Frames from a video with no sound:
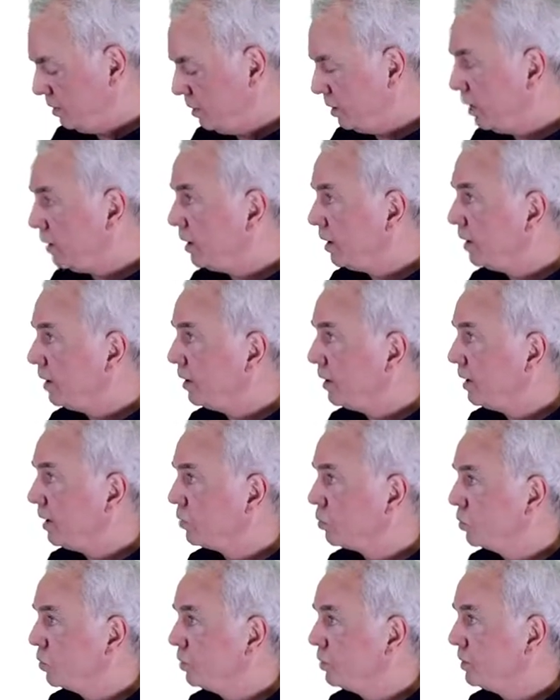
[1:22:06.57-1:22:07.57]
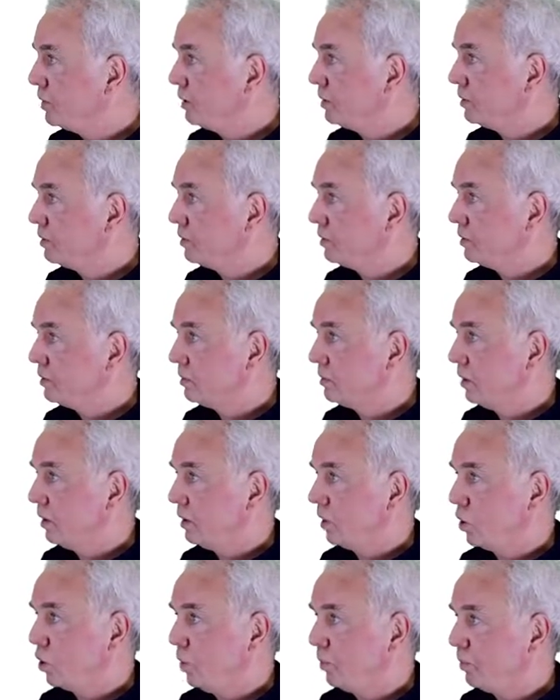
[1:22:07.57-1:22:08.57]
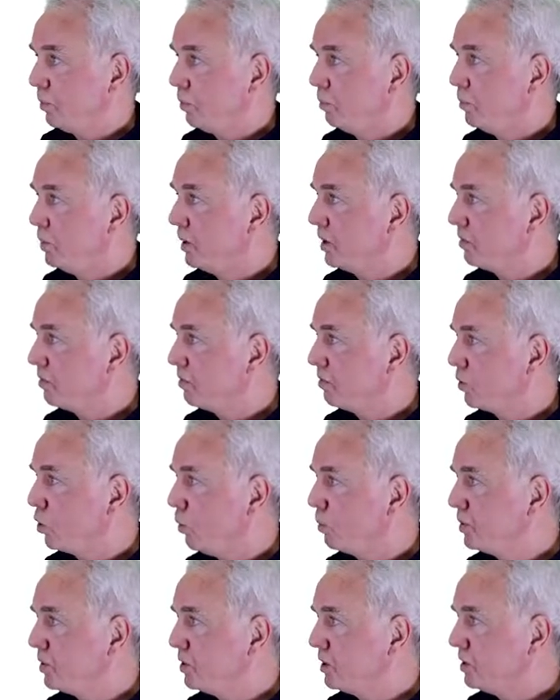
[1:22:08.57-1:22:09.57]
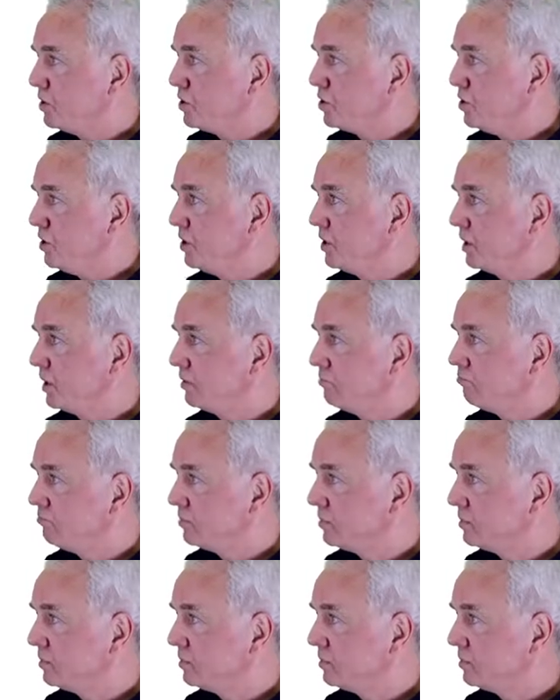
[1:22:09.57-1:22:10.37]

uh, that would be a bit of copy and cheating